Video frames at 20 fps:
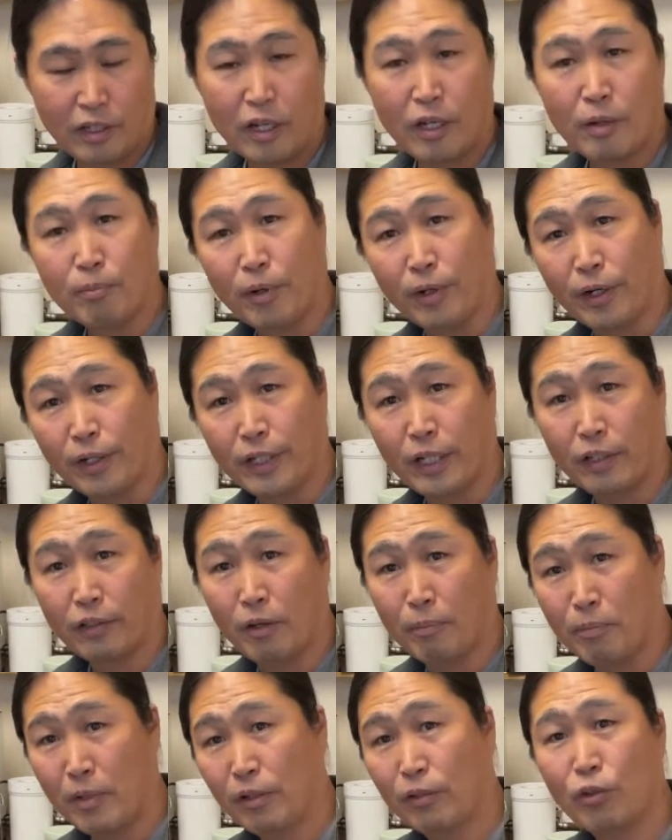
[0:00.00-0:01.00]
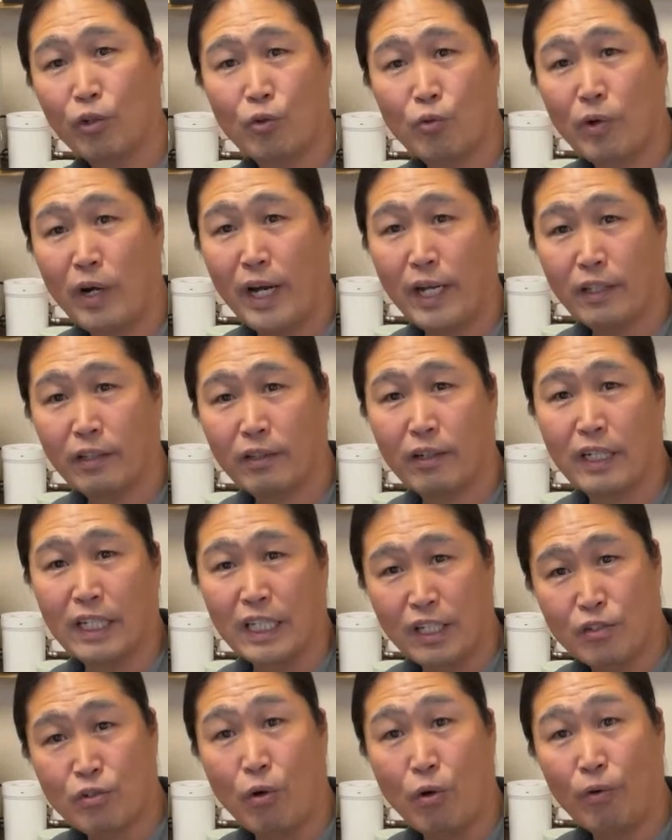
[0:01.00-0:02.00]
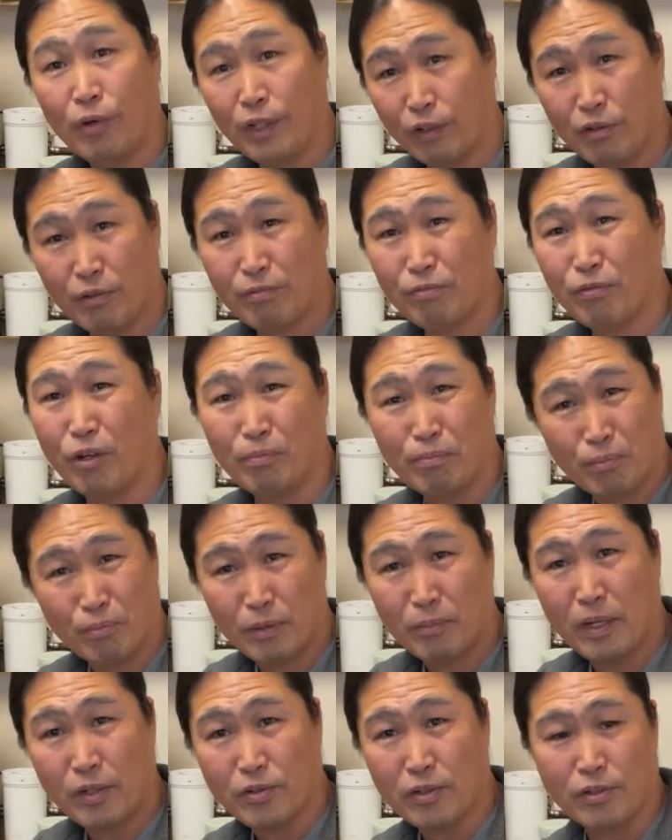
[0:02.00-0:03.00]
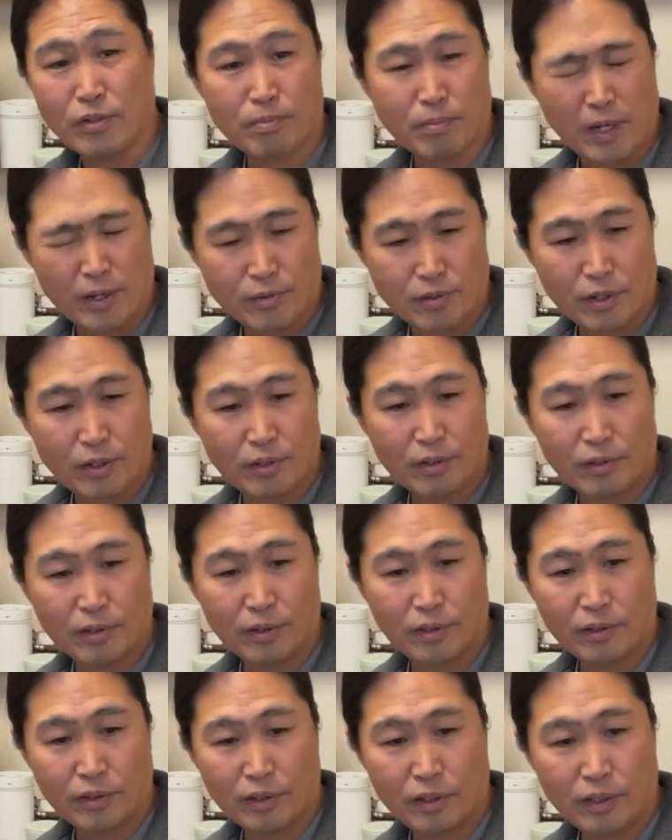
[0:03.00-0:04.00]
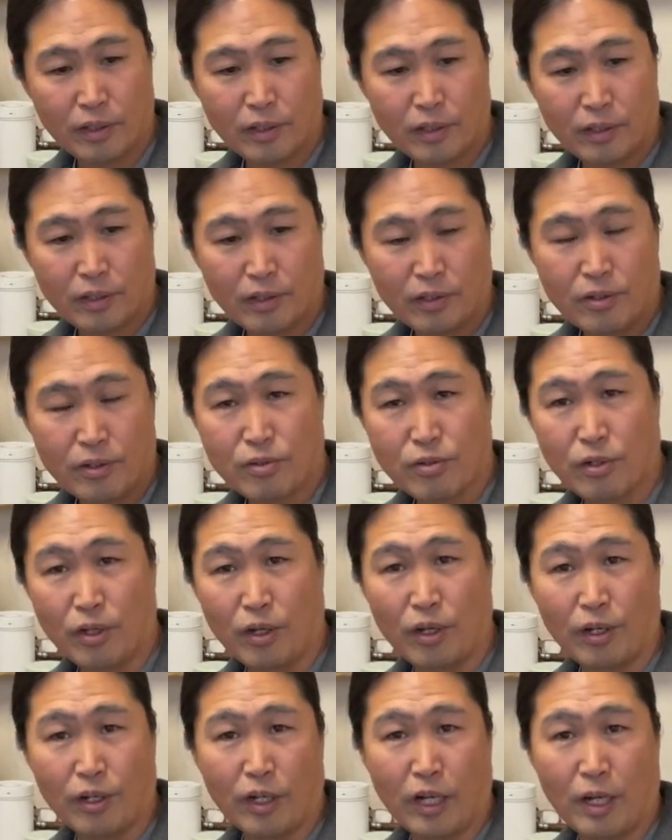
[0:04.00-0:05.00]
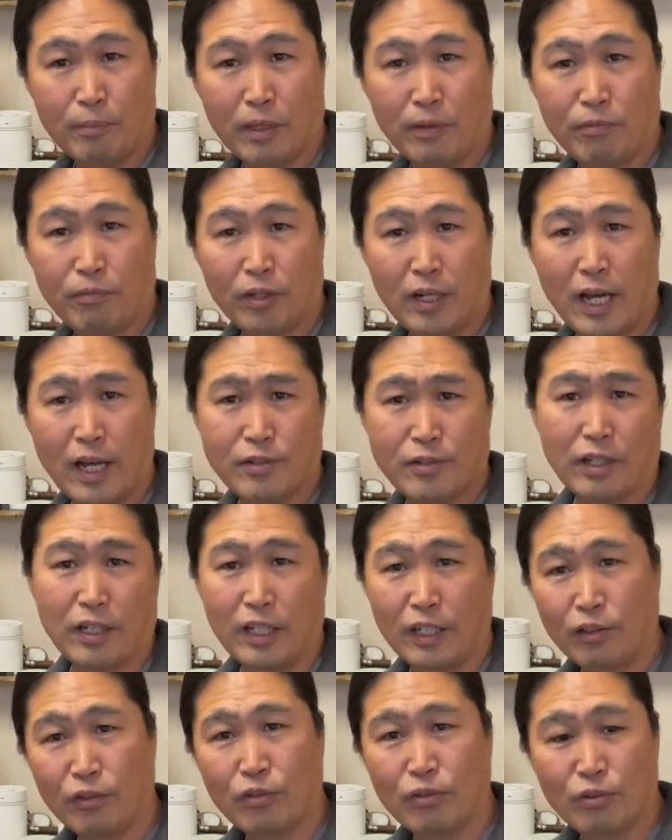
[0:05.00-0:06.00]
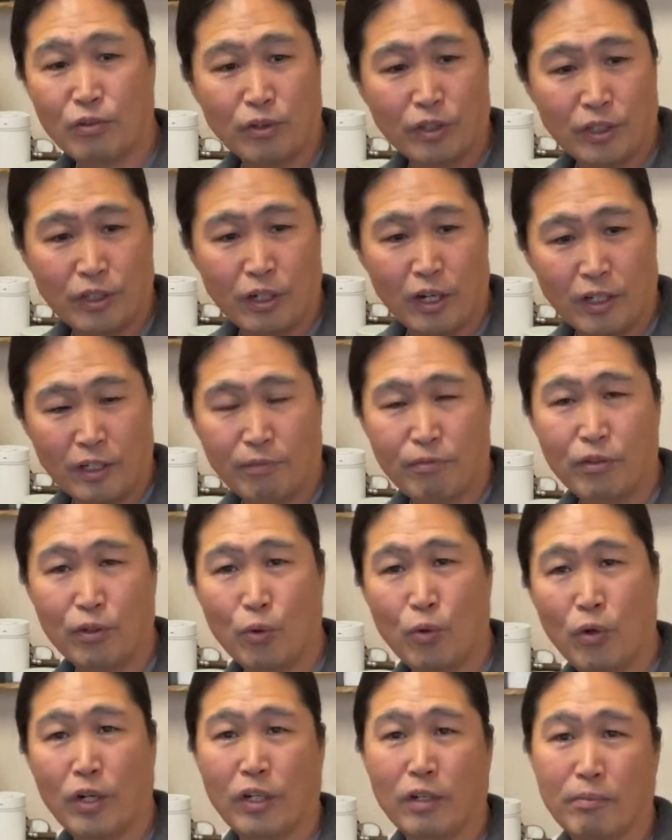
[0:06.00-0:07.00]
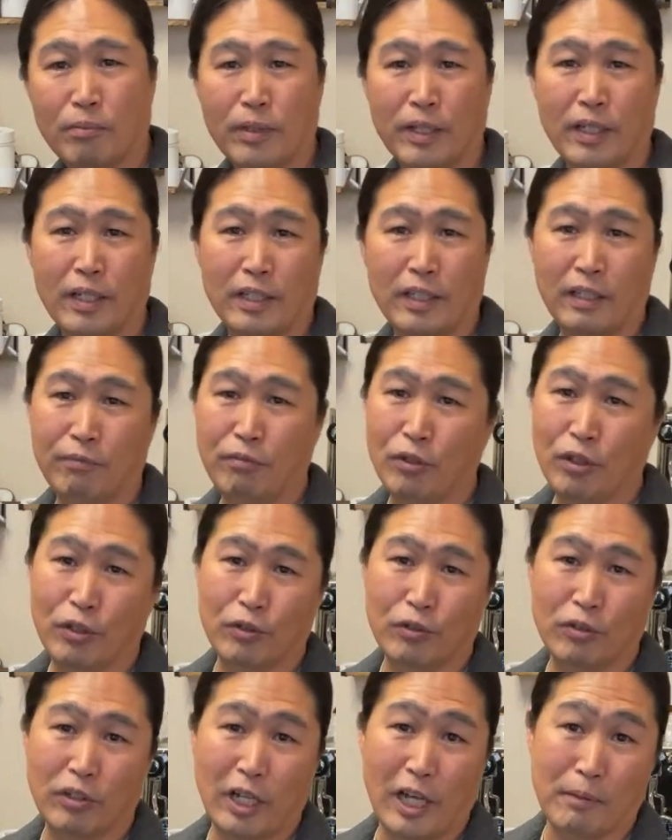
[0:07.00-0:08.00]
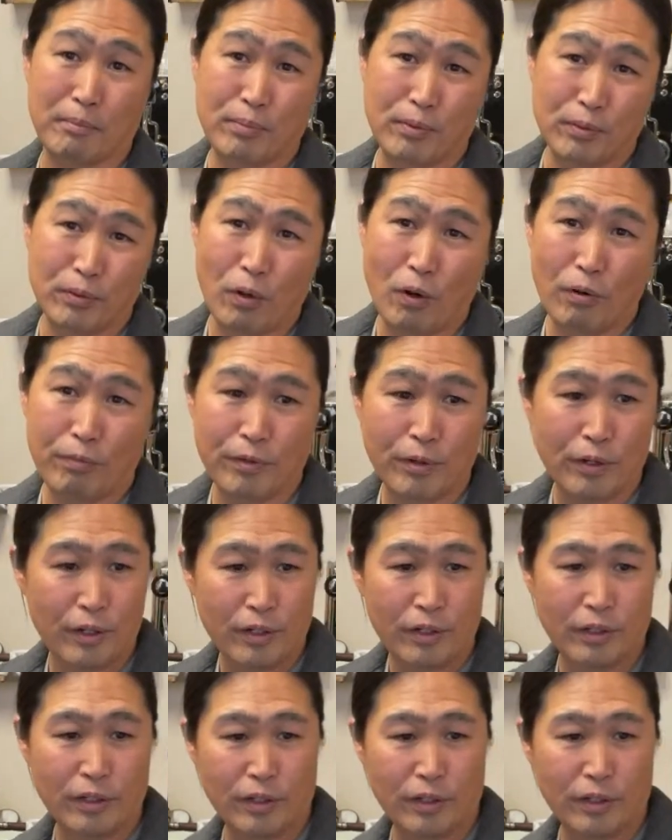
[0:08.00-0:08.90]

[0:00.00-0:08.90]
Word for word: But again, the built-in grinder is only good for pretty much espresso. So, I mean, if you guys are into, you know, if you want to be, if you want to do like pour over,